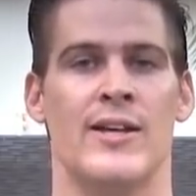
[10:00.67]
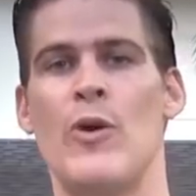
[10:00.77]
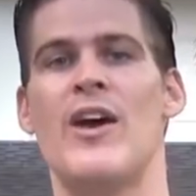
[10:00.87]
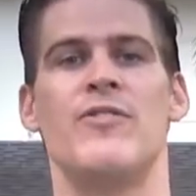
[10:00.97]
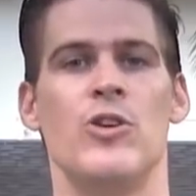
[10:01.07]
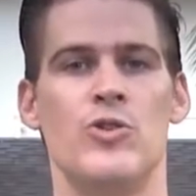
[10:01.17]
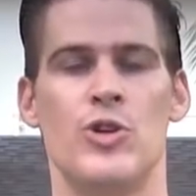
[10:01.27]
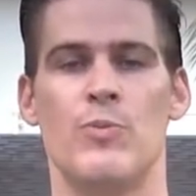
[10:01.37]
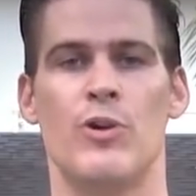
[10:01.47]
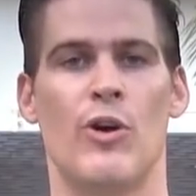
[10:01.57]
Now we have
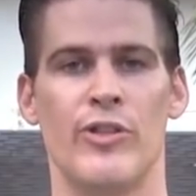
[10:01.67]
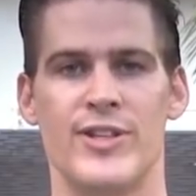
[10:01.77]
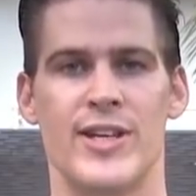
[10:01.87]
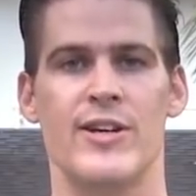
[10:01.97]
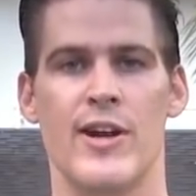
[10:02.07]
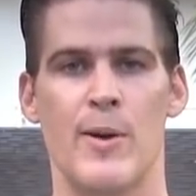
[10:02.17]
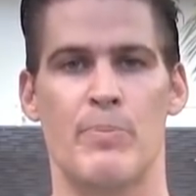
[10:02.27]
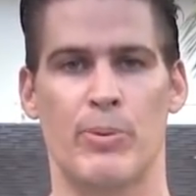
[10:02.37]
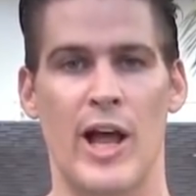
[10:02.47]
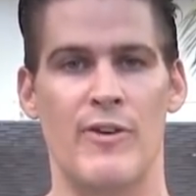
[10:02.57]
YouTube and all these
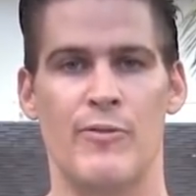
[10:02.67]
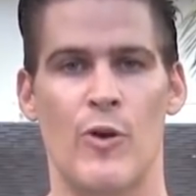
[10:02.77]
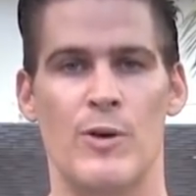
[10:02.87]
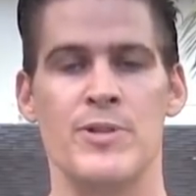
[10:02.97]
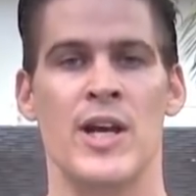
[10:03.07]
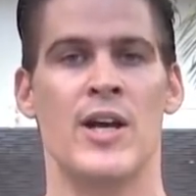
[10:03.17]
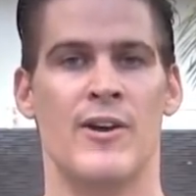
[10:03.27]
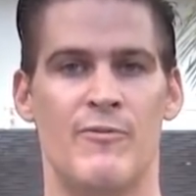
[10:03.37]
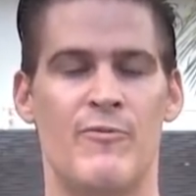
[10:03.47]
internet platforms